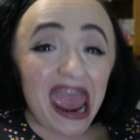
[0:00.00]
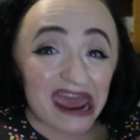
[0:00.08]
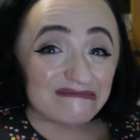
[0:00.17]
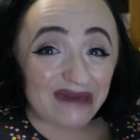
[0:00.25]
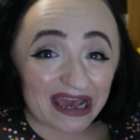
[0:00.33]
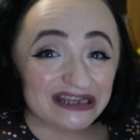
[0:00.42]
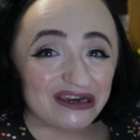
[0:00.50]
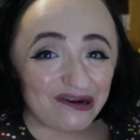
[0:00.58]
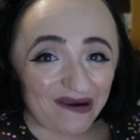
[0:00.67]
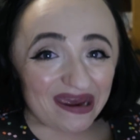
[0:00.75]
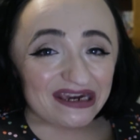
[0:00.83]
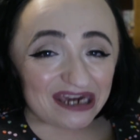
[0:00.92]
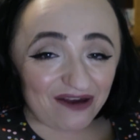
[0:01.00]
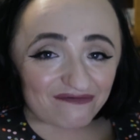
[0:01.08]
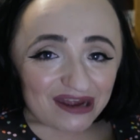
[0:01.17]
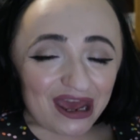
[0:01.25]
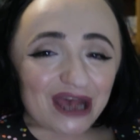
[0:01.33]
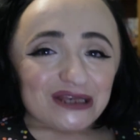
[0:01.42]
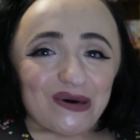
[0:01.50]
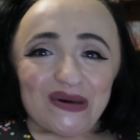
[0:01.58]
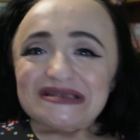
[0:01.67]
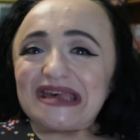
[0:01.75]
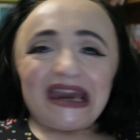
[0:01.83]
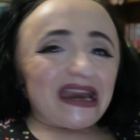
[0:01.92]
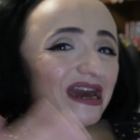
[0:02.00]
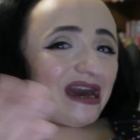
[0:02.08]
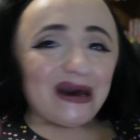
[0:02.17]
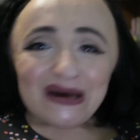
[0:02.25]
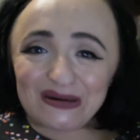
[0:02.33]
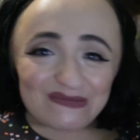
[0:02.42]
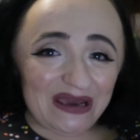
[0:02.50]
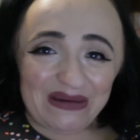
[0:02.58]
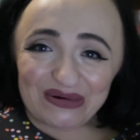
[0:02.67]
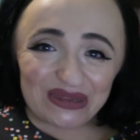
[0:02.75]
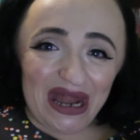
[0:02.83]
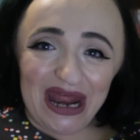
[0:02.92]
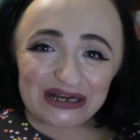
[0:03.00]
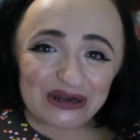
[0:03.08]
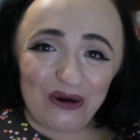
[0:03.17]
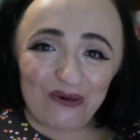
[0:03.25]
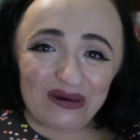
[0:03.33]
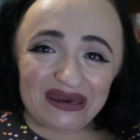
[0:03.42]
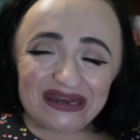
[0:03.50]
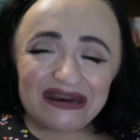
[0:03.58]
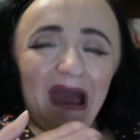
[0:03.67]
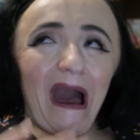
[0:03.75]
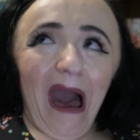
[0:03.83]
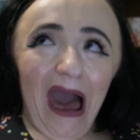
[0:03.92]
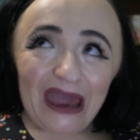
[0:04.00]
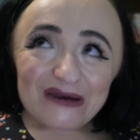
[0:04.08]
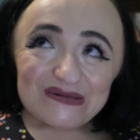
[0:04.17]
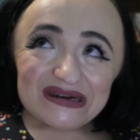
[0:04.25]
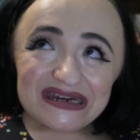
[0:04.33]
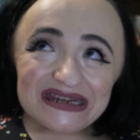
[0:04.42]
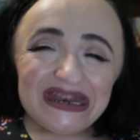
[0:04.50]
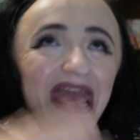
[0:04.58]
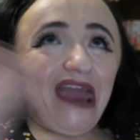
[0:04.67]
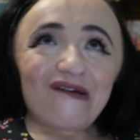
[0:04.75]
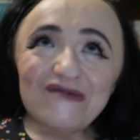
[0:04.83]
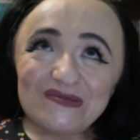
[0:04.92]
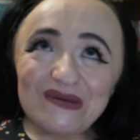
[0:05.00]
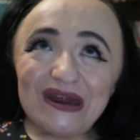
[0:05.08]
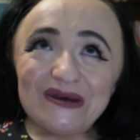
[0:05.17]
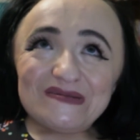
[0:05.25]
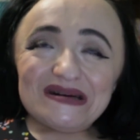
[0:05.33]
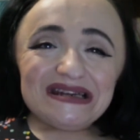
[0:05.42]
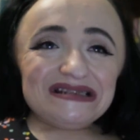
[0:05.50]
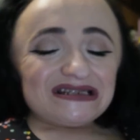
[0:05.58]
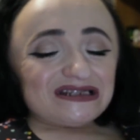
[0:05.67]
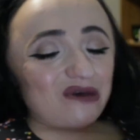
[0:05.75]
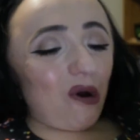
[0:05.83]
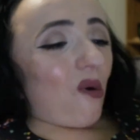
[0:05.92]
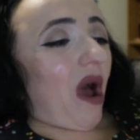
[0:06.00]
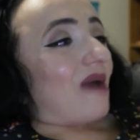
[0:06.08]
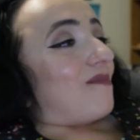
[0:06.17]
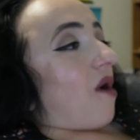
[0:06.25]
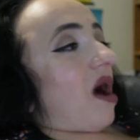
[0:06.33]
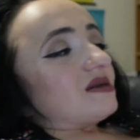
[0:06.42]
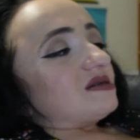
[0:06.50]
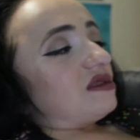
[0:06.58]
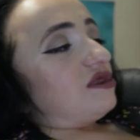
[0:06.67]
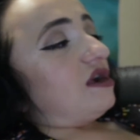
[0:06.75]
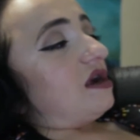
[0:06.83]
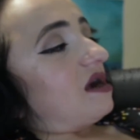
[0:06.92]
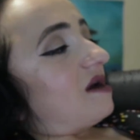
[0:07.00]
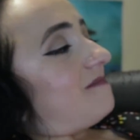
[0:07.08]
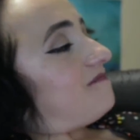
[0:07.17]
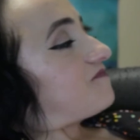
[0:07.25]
and makes a great gift. So it's like people that I know win, I win, everybody wins, so I bought the